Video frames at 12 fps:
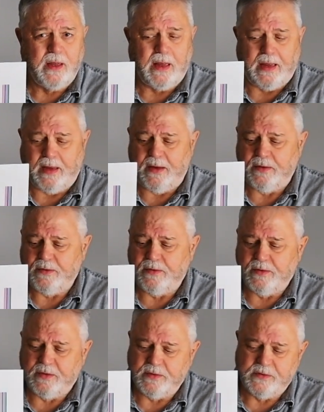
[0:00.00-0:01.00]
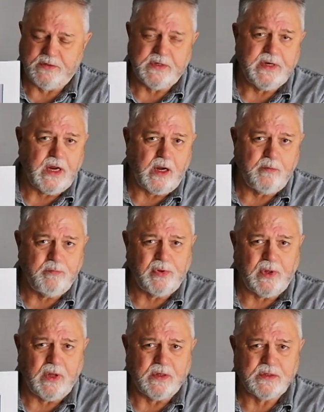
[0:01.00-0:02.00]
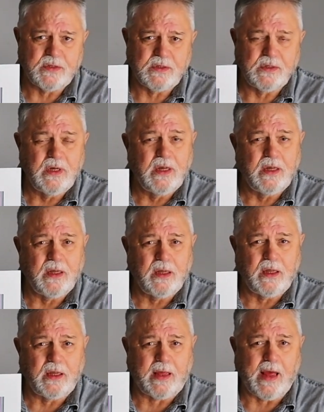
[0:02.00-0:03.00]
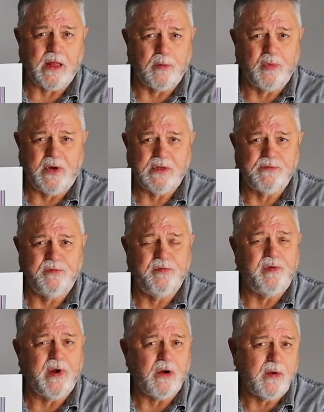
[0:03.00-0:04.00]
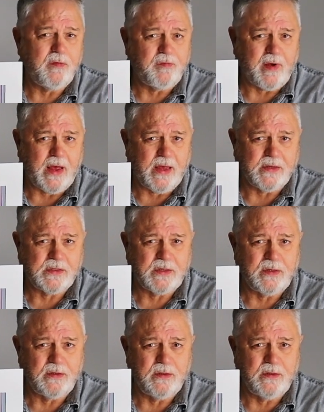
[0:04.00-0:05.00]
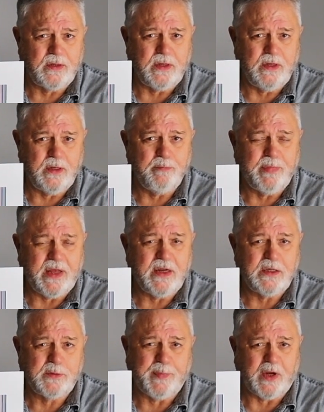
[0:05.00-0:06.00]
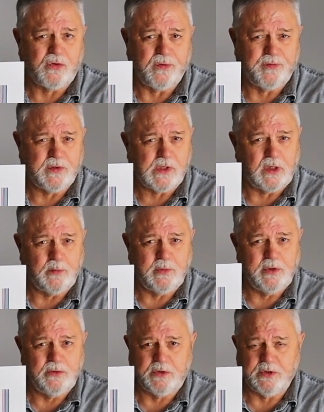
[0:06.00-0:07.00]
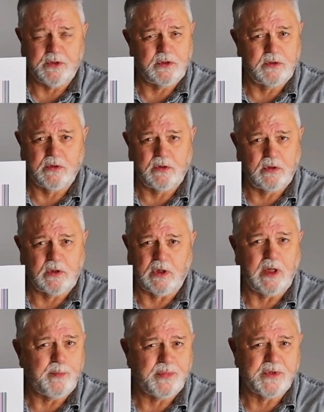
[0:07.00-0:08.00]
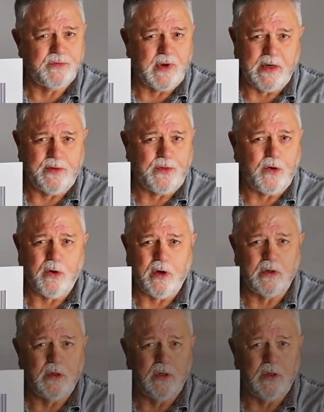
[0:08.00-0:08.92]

and the Z9 Plus calibrates very fast. The embedded spectrophotometer just clips right along.